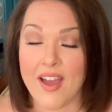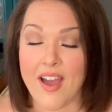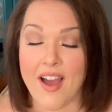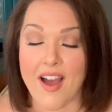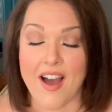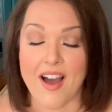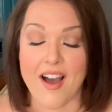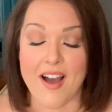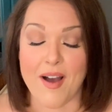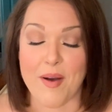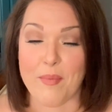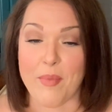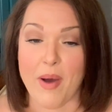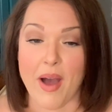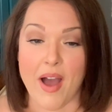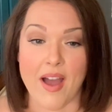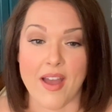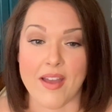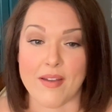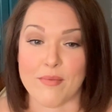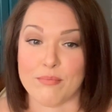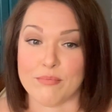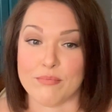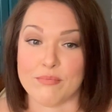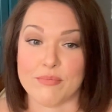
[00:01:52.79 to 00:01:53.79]

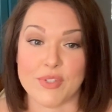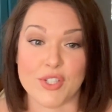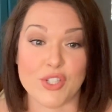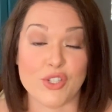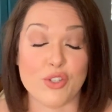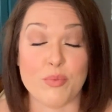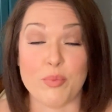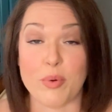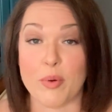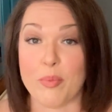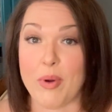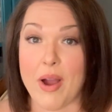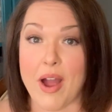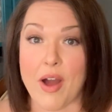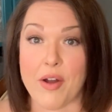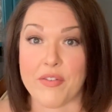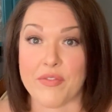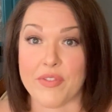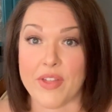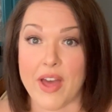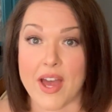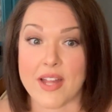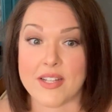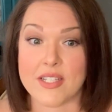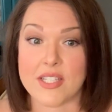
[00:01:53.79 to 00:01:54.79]
I'm super proud of
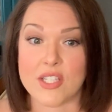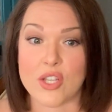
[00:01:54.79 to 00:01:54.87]
that.